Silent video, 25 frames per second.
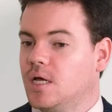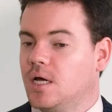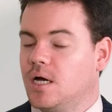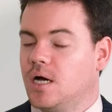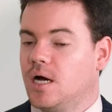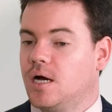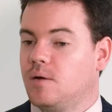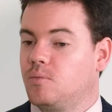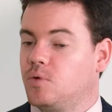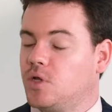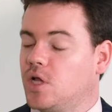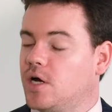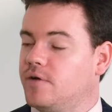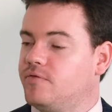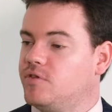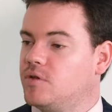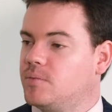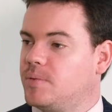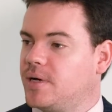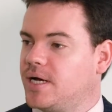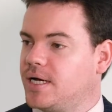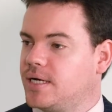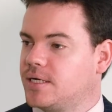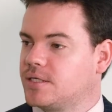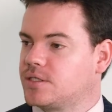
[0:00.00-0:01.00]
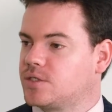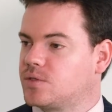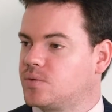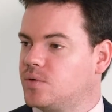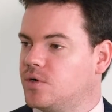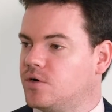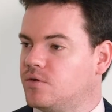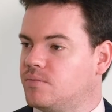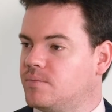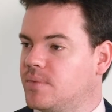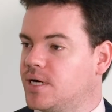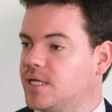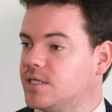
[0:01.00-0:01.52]
Well, over the past
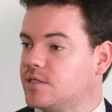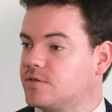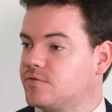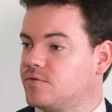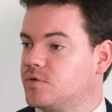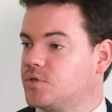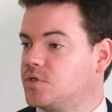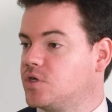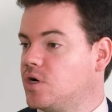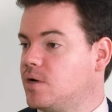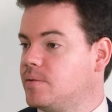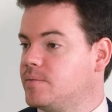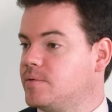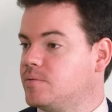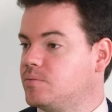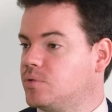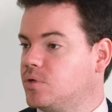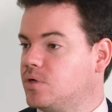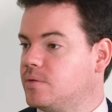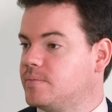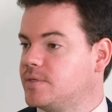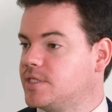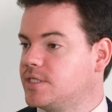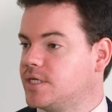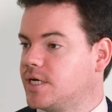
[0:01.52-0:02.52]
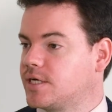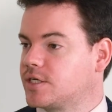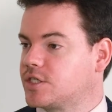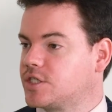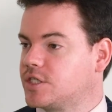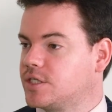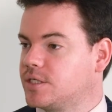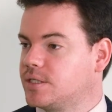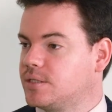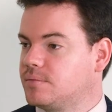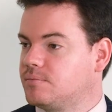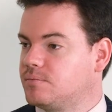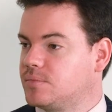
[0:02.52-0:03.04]
12 months, full-time employment's
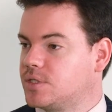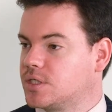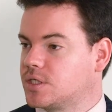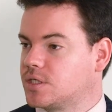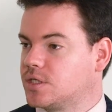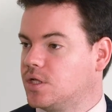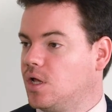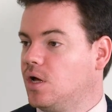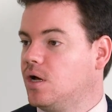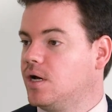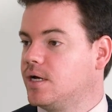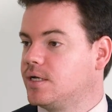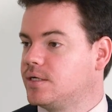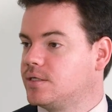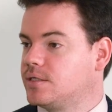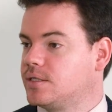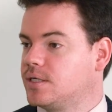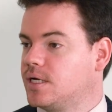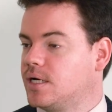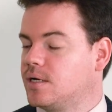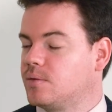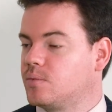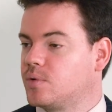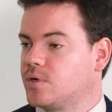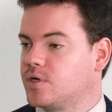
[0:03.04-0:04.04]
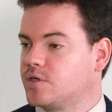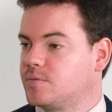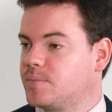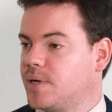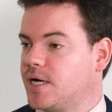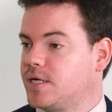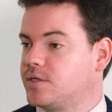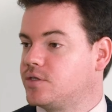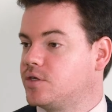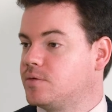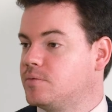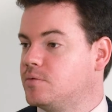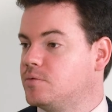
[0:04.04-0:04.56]
actually declined, whereas
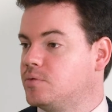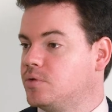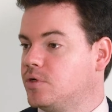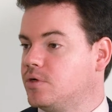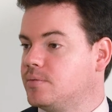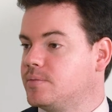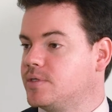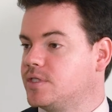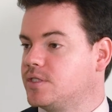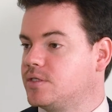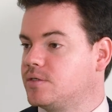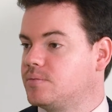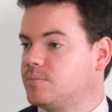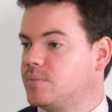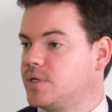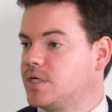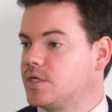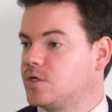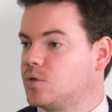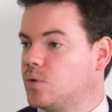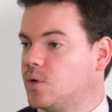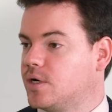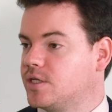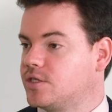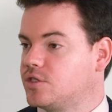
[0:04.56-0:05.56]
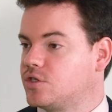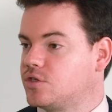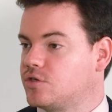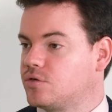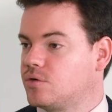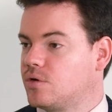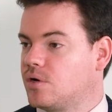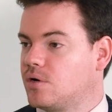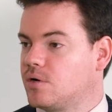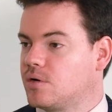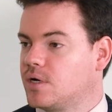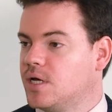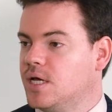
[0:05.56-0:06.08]
part-time employment's been quite
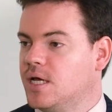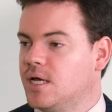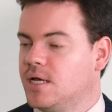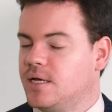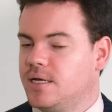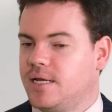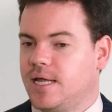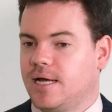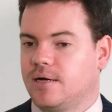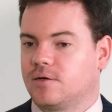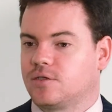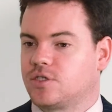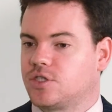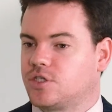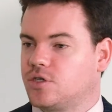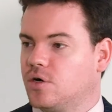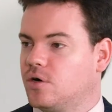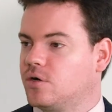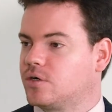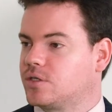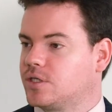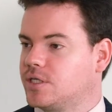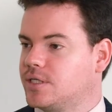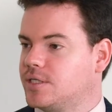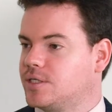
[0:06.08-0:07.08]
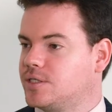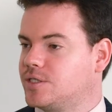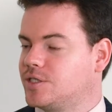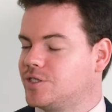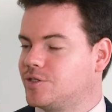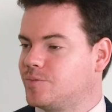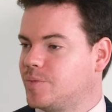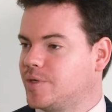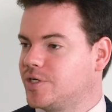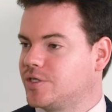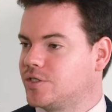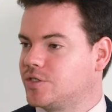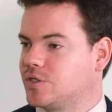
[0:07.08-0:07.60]
strong. Now, historically, this
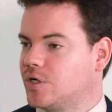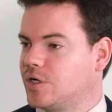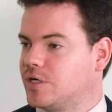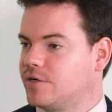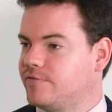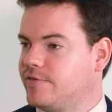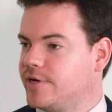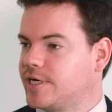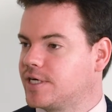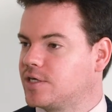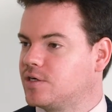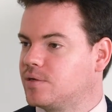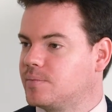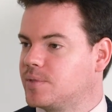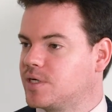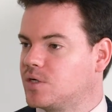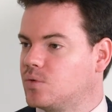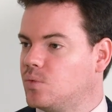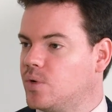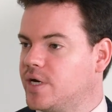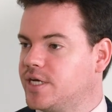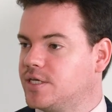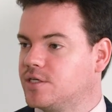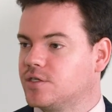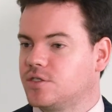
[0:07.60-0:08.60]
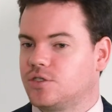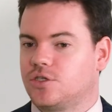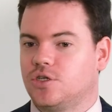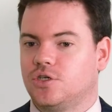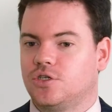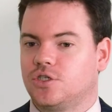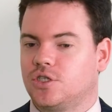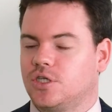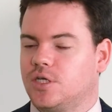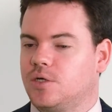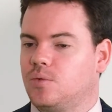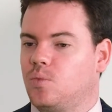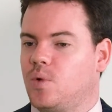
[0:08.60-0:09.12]
has been a sign of economic weakness.
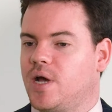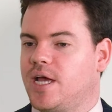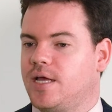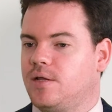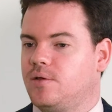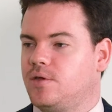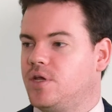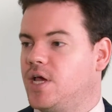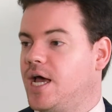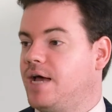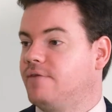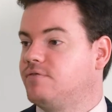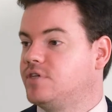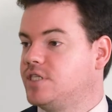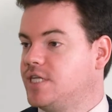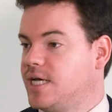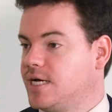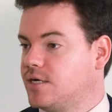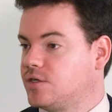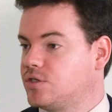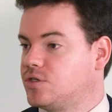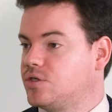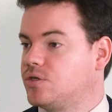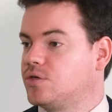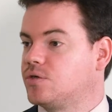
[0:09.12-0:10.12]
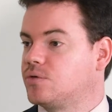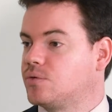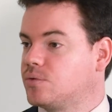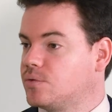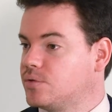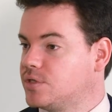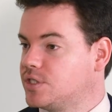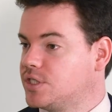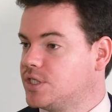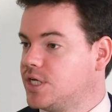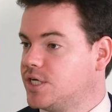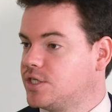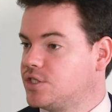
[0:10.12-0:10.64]
Usually when you have downturn or a
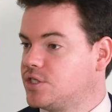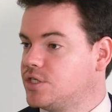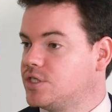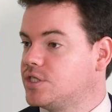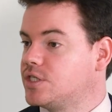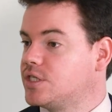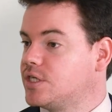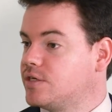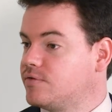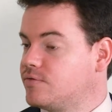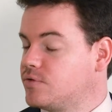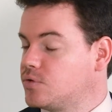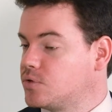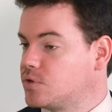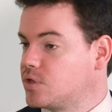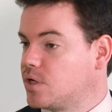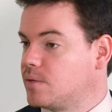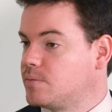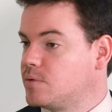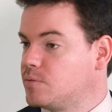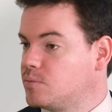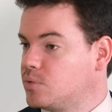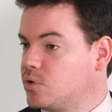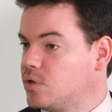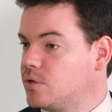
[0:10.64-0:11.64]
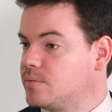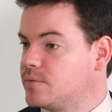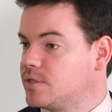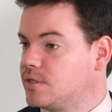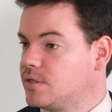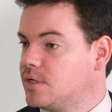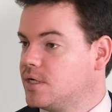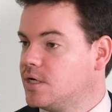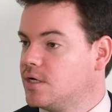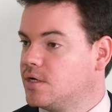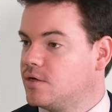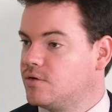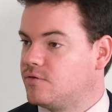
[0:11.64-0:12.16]
recession, you see full-time
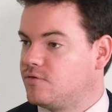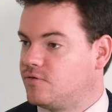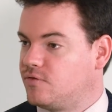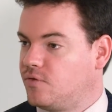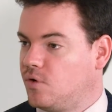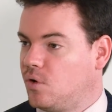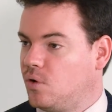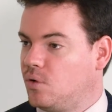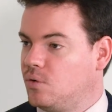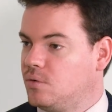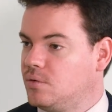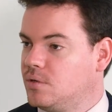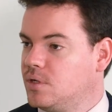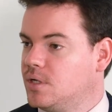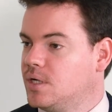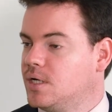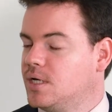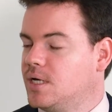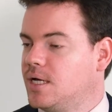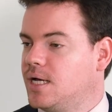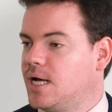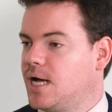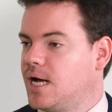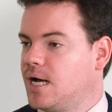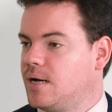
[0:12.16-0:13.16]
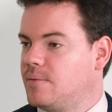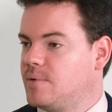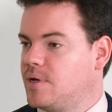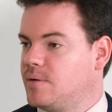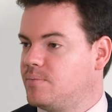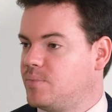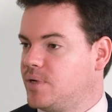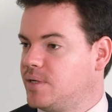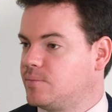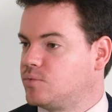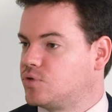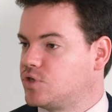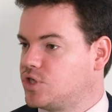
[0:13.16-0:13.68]
employment fall
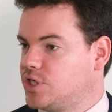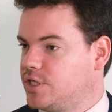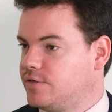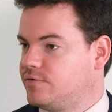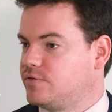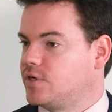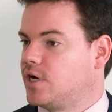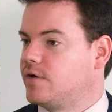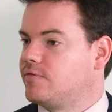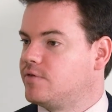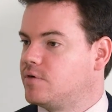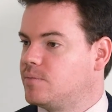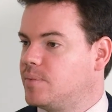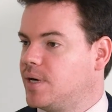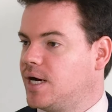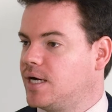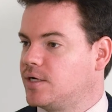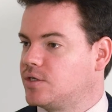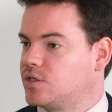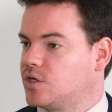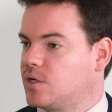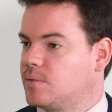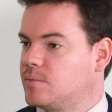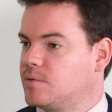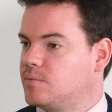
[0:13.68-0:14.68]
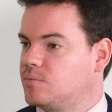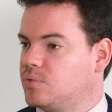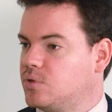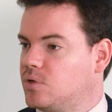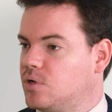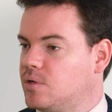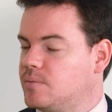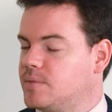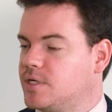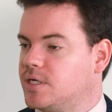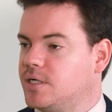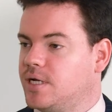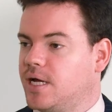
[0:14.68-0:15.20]
and people shift over to part-time
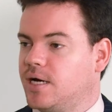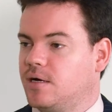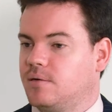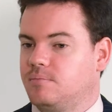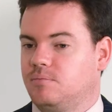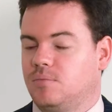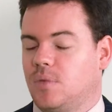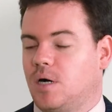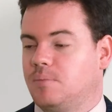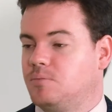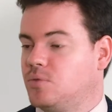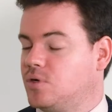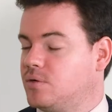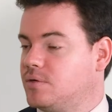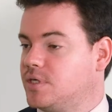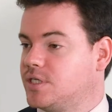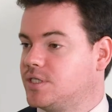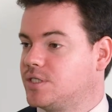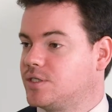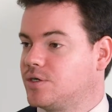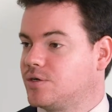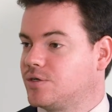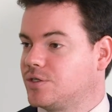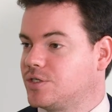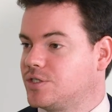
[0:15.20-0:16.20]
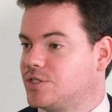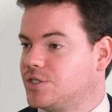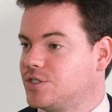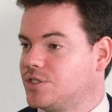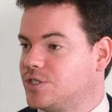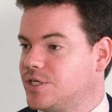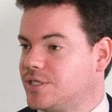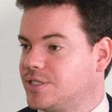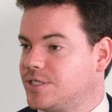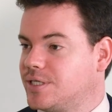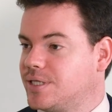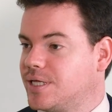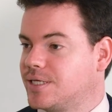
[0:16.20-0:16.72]
employment. Now, I'm not necessarily
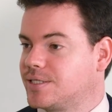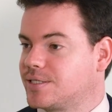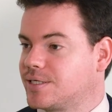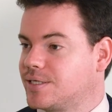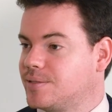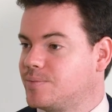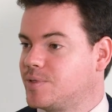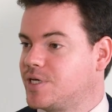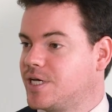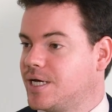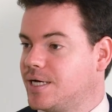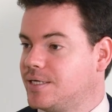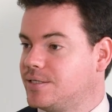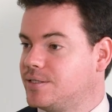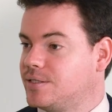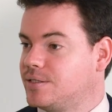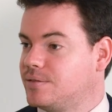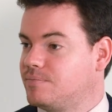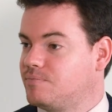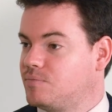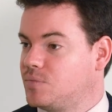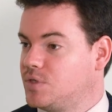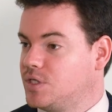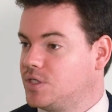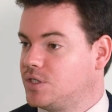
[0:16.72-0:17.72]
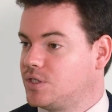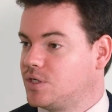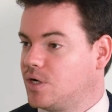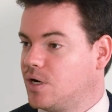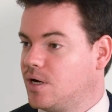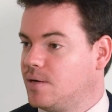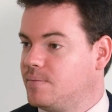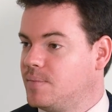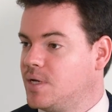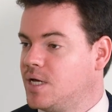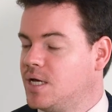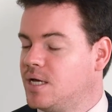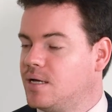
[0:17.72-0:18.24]
suggesting that's going to be the case this
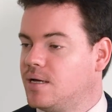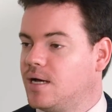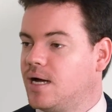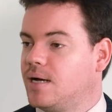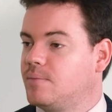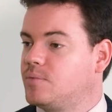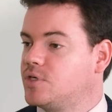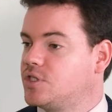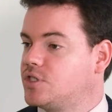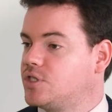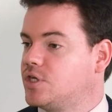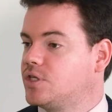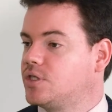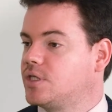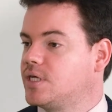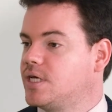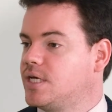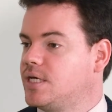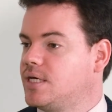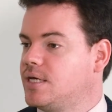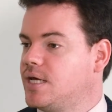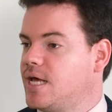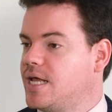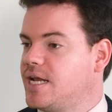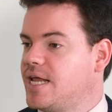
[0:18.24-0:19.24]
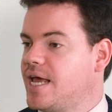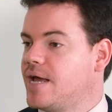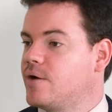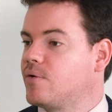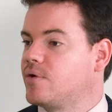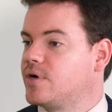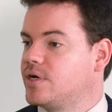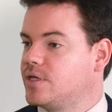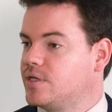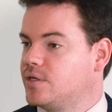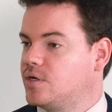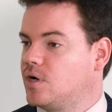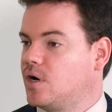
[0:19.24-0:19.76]
time, but it's certainly an
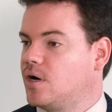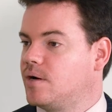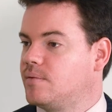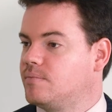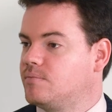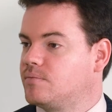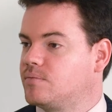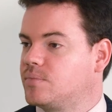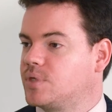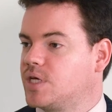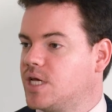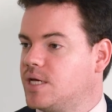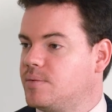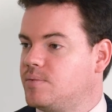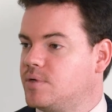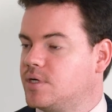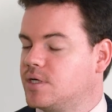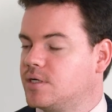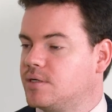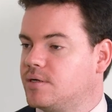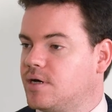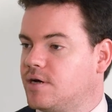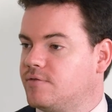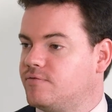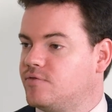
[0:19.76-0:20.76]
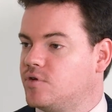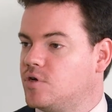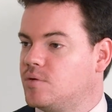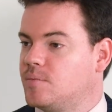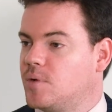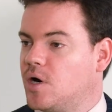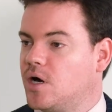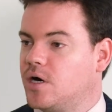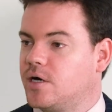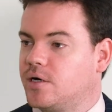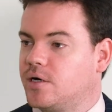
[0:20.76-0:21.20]
area that I'm keeping a firm eye